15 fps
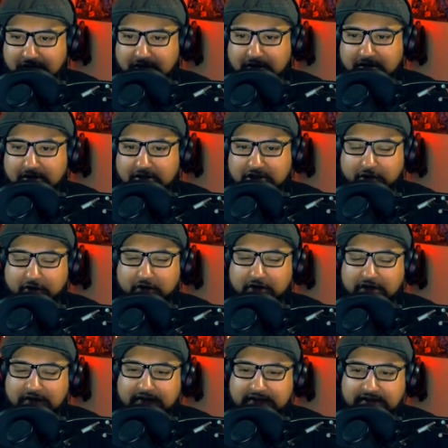So it only
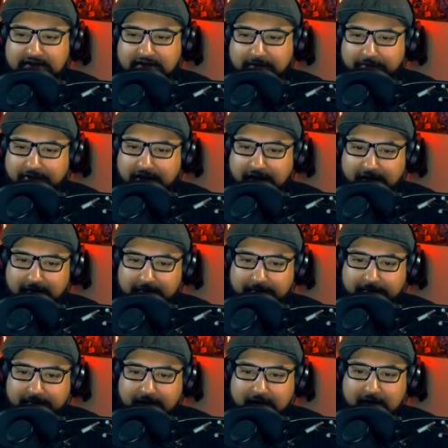affected something.
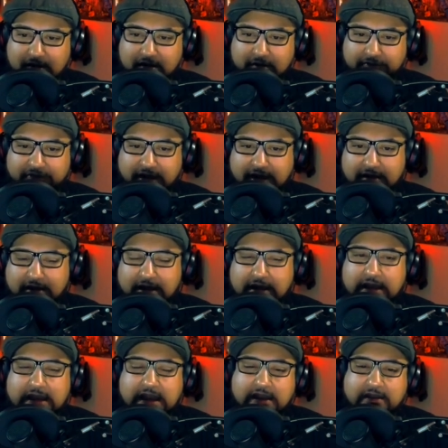You know what I'm saying?
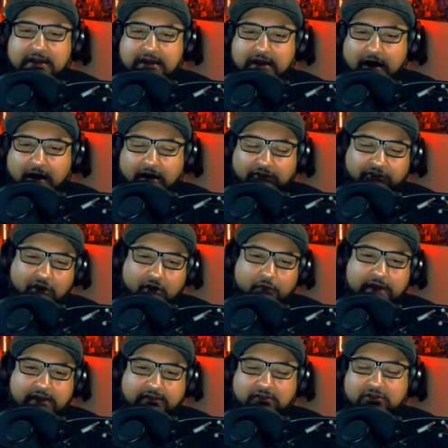And also, we have
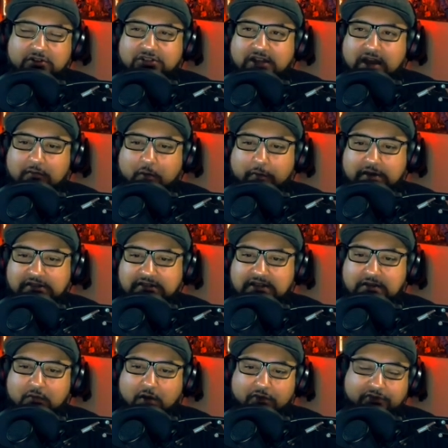to understand when we see
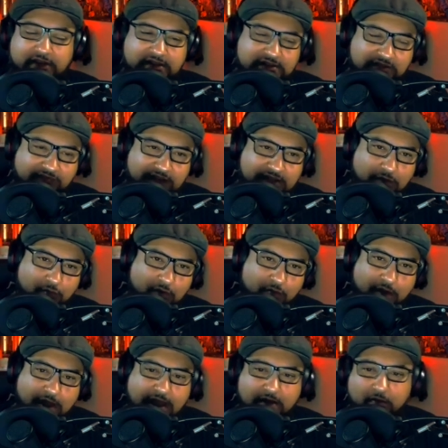one thing that's affected one way
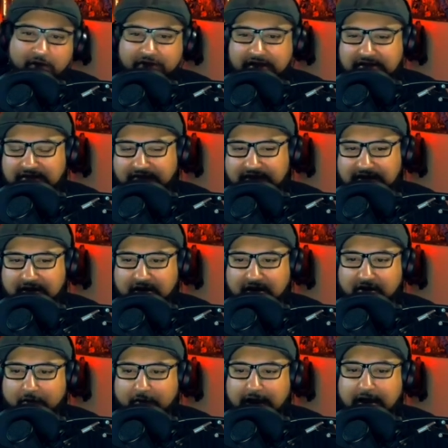and one thing that's affected another
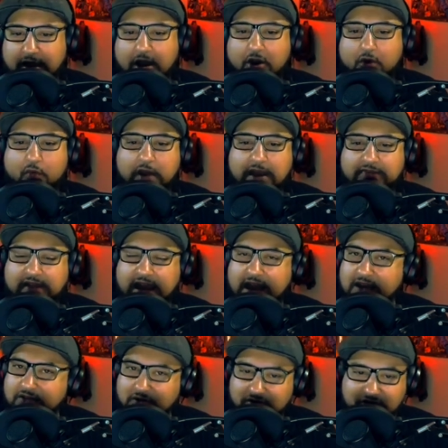way, we have to ask
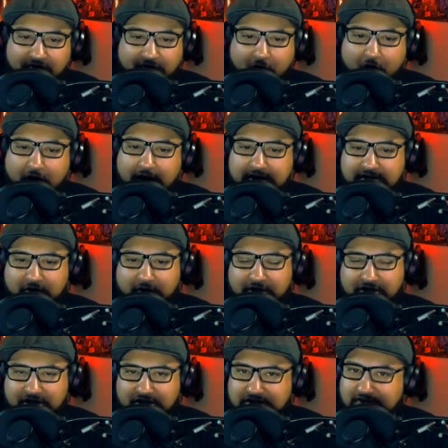ourselves all kinds of
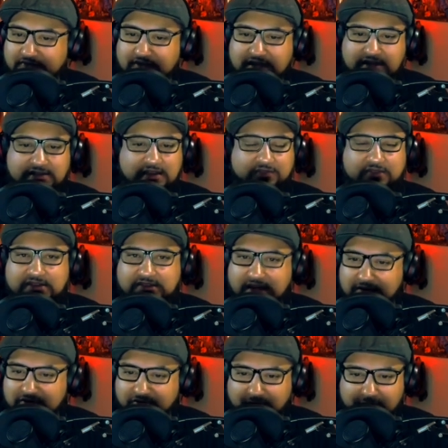questions. Have these, have these items
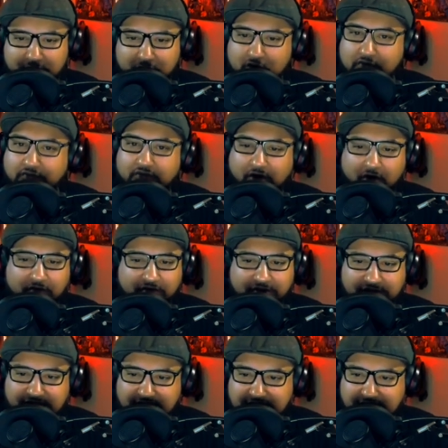been moved over the
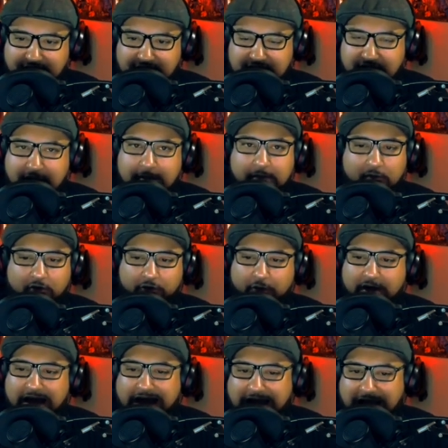decades? Was one
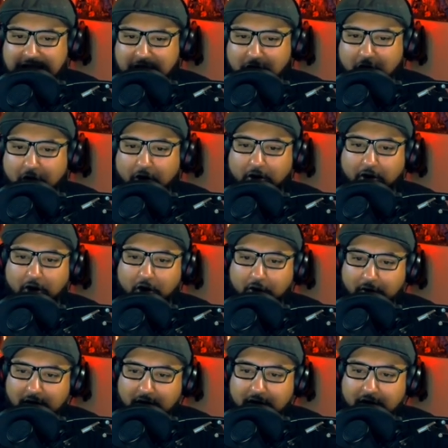higher or
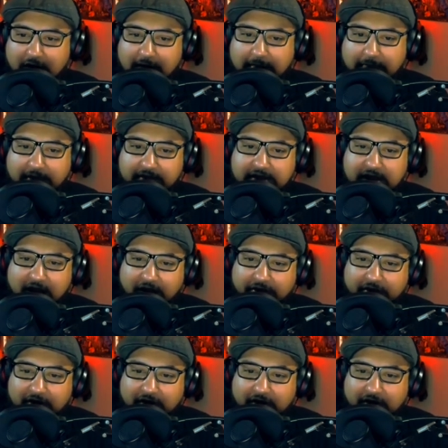lower than the other?